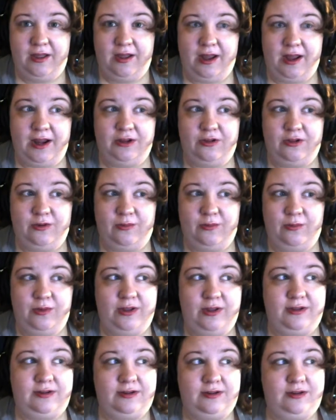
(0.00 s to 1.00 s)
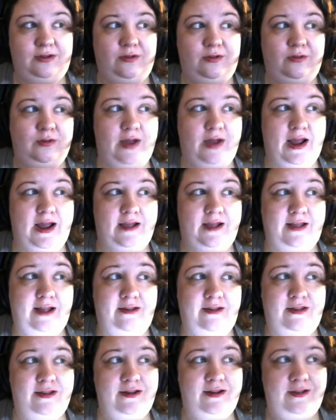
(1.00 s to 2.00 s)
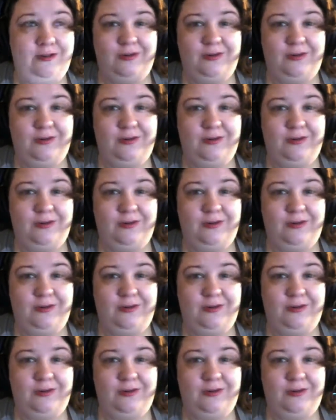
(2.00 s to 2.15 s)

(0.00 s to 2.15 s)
I don't want to, that's another